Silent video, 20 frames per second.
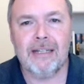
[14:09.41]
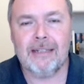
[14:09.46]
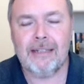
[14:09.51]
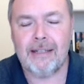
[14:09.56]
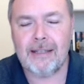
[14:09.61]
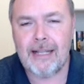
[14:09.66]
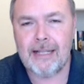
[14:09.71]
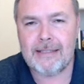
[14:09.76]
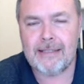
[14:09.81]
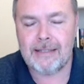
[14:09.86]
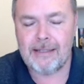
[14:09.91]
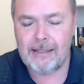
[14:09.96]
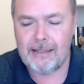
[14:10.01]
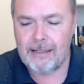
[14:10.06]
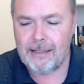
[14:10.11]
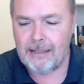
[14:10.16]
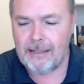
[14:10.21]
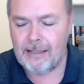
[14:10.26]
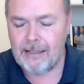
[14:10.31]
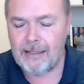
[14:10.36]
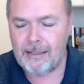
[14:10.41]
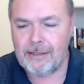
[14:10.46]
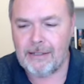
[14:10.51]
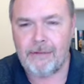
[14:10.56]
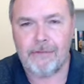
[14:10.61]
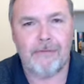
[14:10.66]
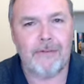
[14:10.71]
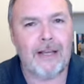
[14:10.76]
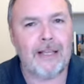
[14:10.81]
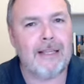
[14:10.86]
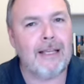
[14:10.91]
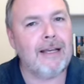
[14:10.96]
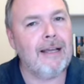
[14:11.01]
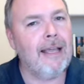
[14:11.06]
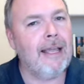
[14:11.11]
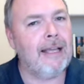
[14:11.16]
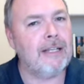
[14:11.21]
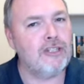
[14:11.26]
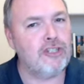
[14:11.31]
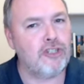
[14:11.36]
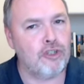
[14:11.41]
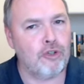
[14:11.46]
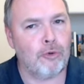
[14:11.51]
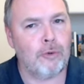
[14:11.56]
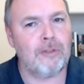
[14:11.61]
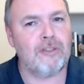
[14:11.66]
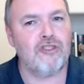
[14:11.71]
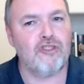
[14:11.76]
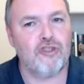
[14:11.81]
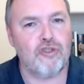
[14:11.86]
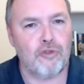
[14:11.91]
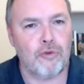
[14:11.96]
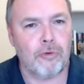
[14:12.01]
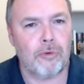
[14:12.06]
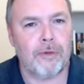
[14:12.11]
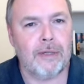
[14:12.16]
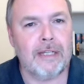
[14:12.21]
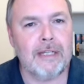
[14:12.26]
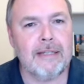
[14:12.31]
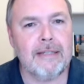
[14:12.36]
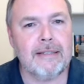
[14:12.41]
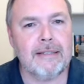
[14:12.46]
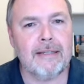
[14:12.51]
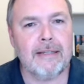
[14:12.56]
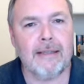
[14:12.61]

Now, that's a, a novella and short stories